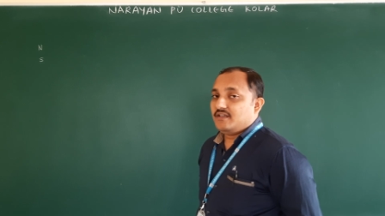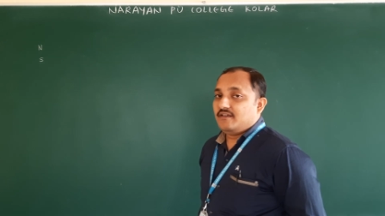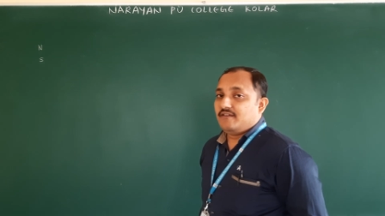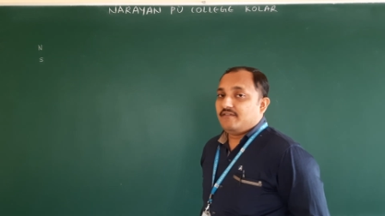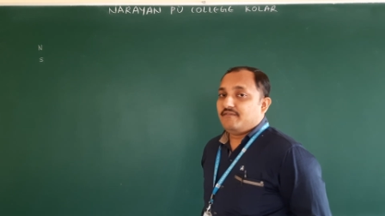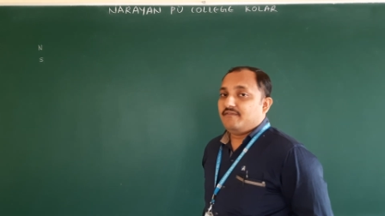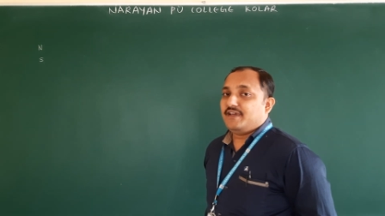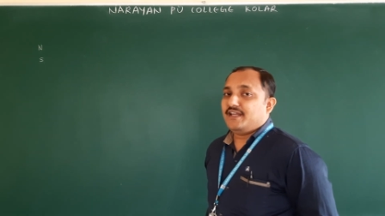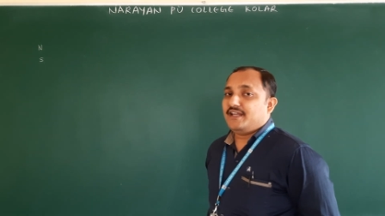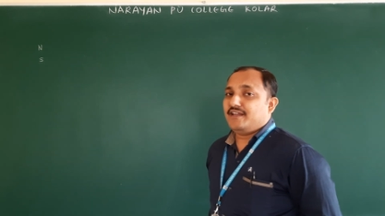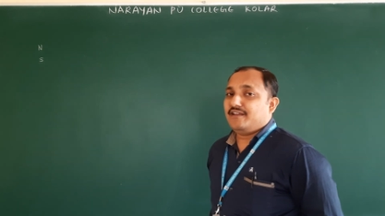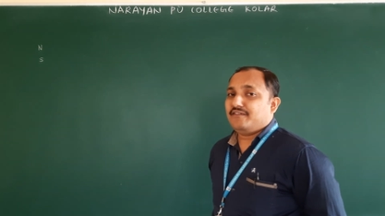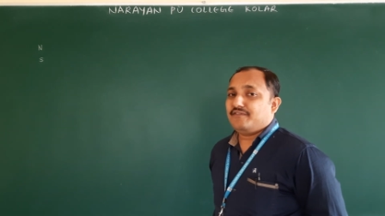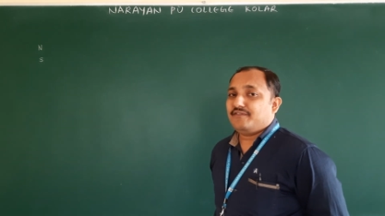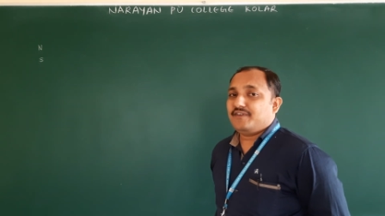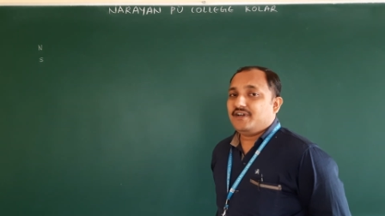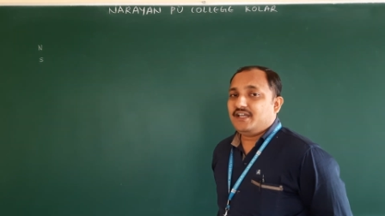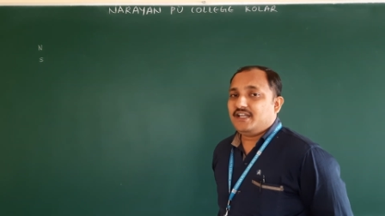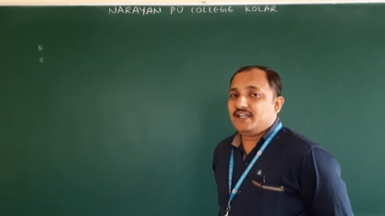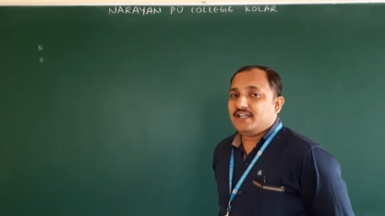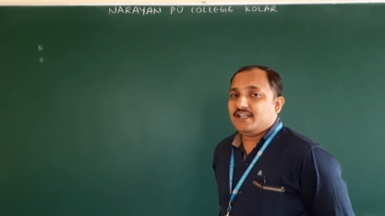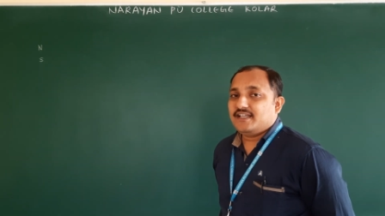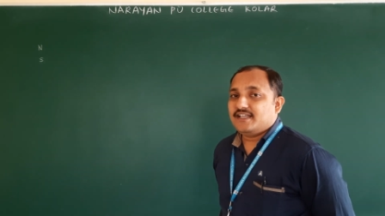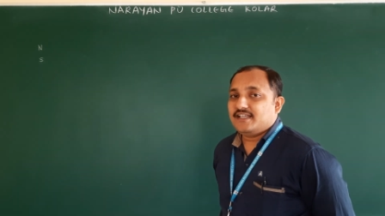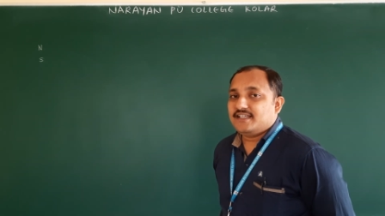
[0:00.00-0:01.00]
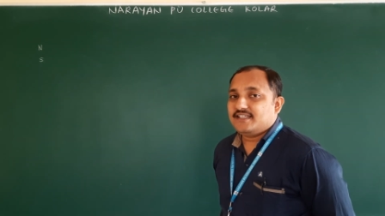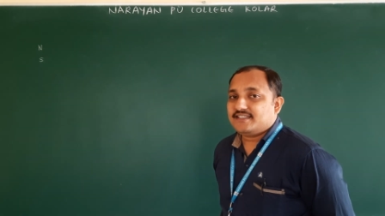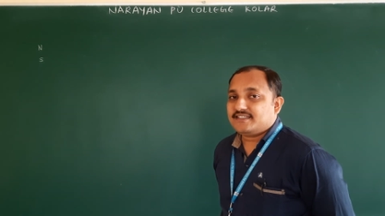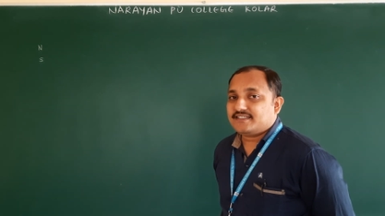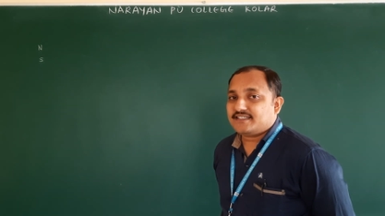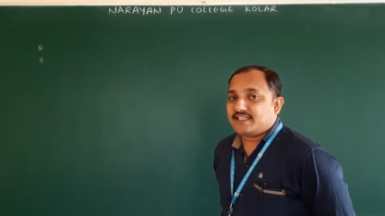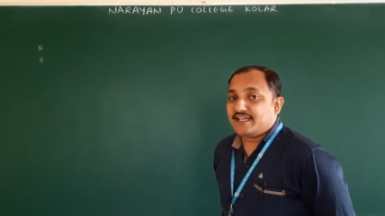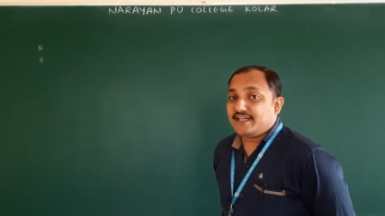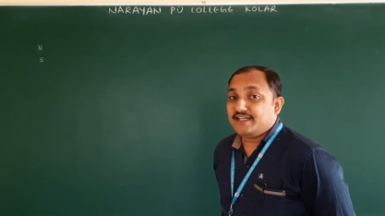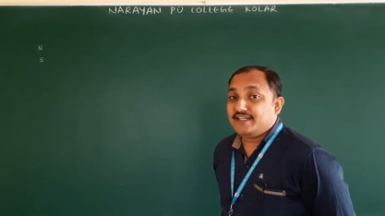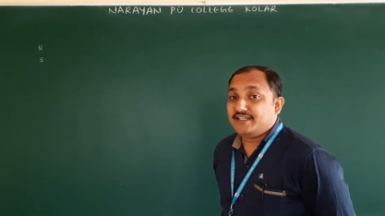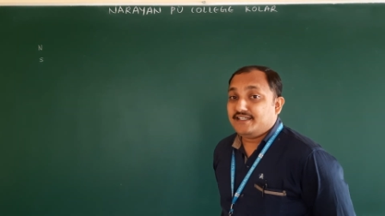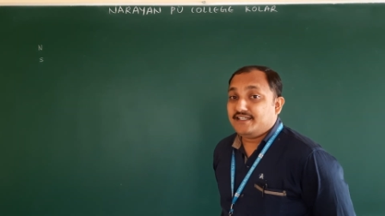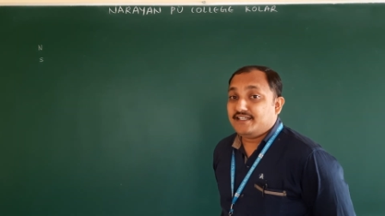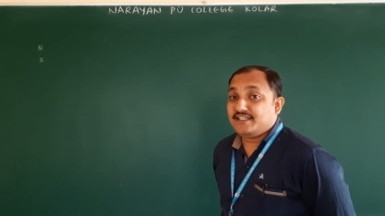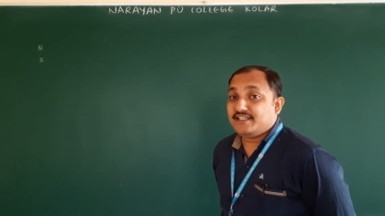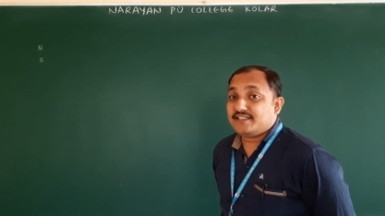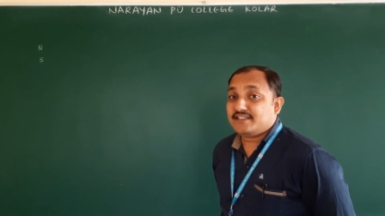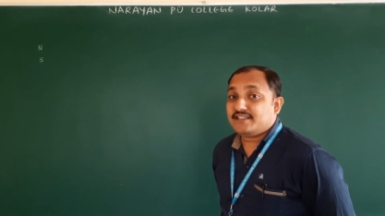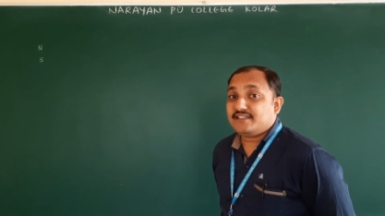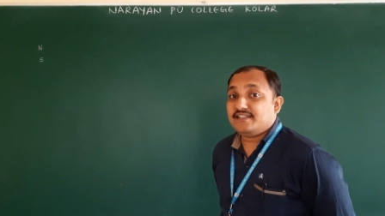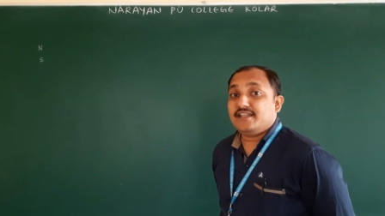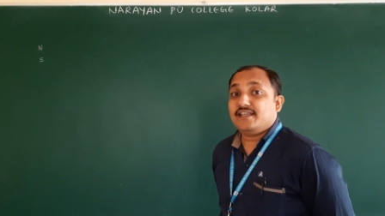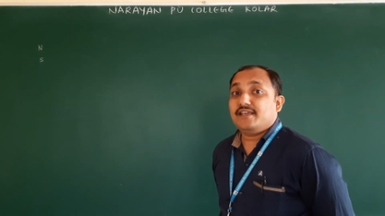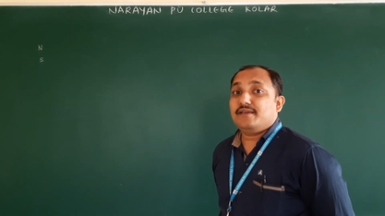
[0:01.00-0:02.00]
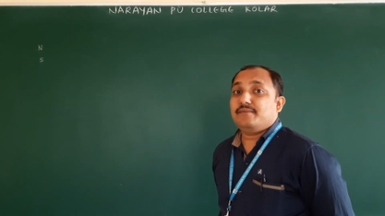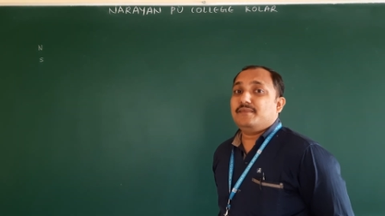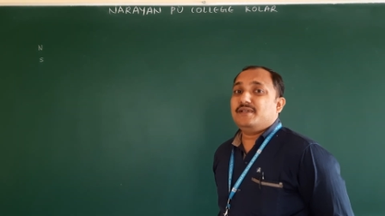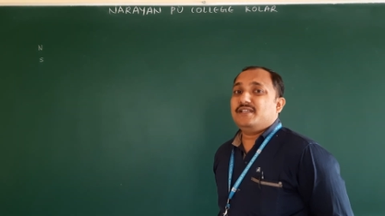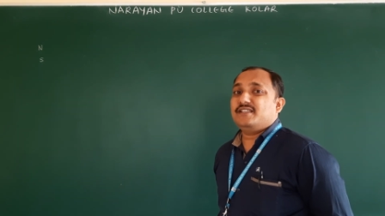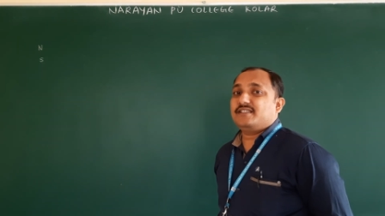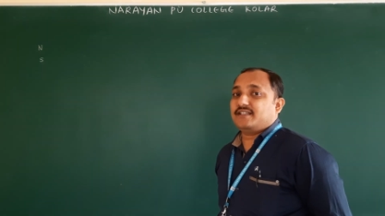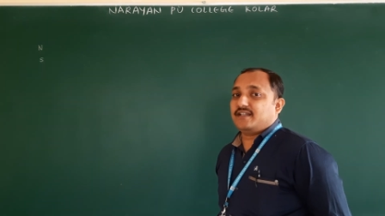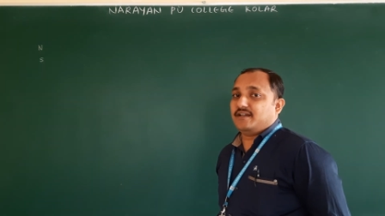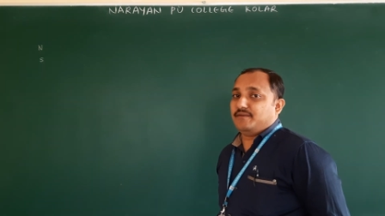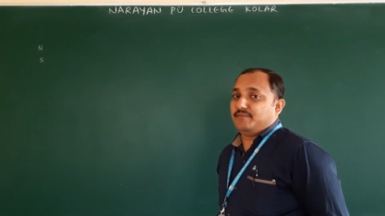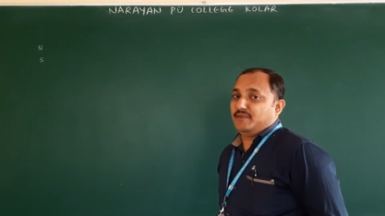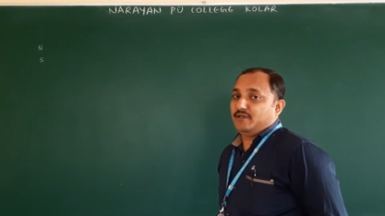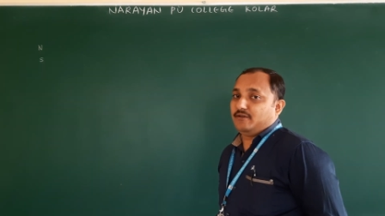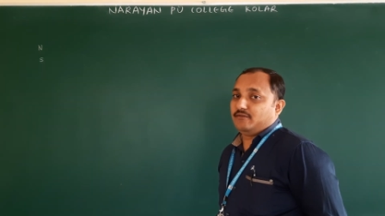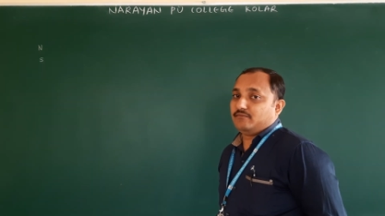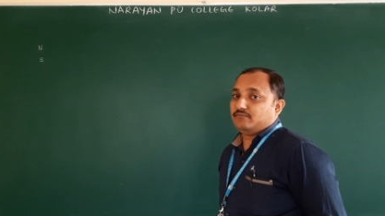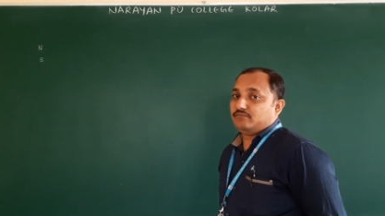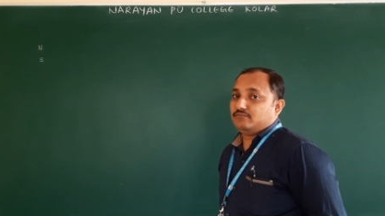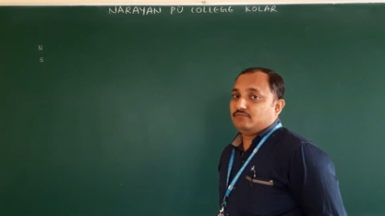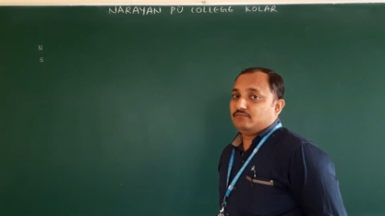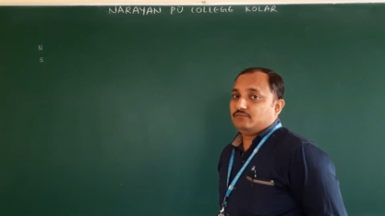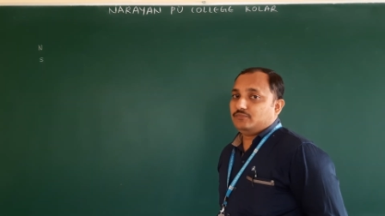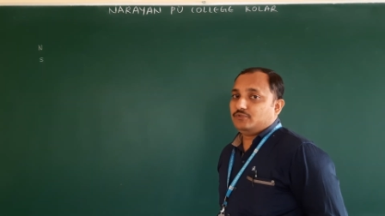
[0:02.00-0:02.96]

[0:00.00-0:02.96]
whenever scientist name is coming.